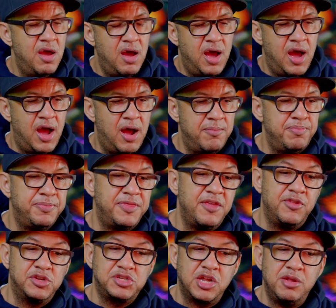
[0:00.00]
Then
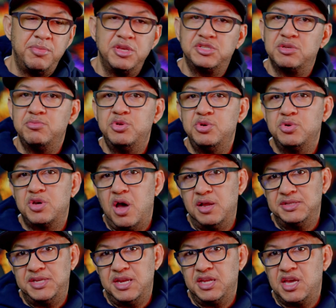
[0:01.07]
there's going to be some new
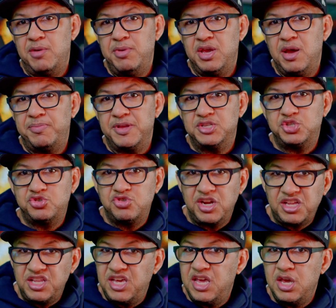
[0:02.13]
content coming up that's
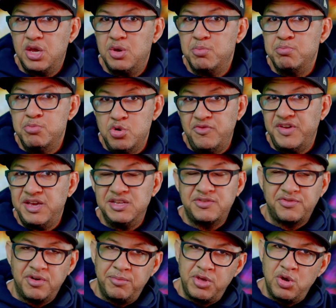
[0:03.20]
strictly movies
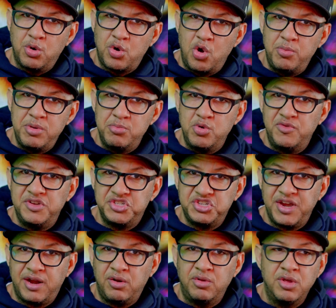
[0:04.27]
from the Yogomi Movies
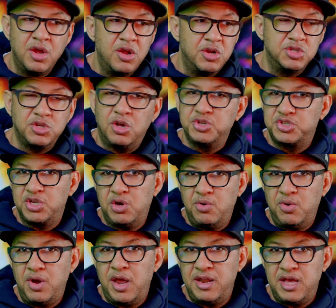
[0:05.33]
channel. There's
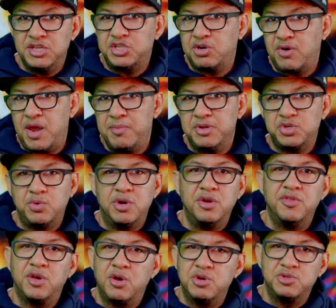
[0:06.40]
also an Instagram and Twitter
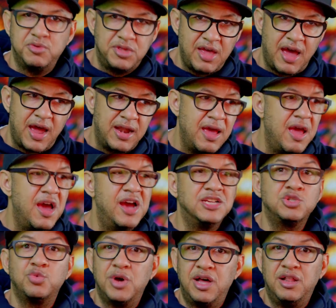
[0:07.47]
that goes with that,
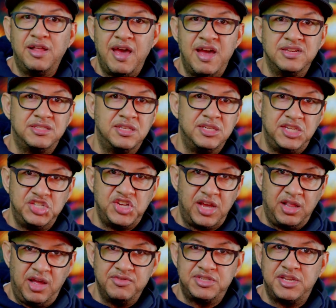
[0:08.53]
as well as the DJ
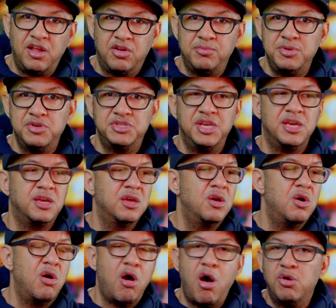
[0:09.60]
Love Stellar Music.
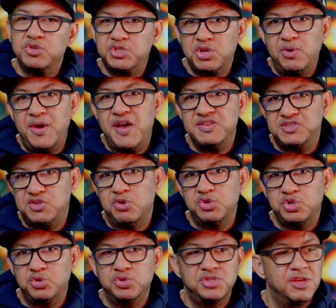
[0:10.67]
Also has
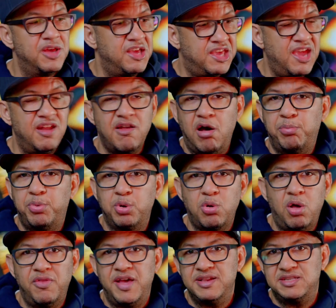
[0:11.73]
socials. Again, I'll put
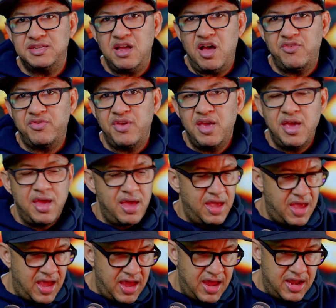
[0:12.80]
all that stuff
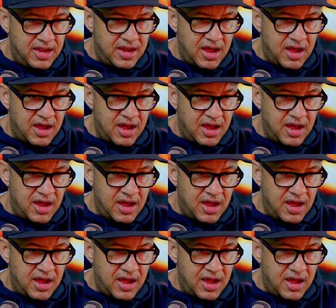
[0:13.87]
in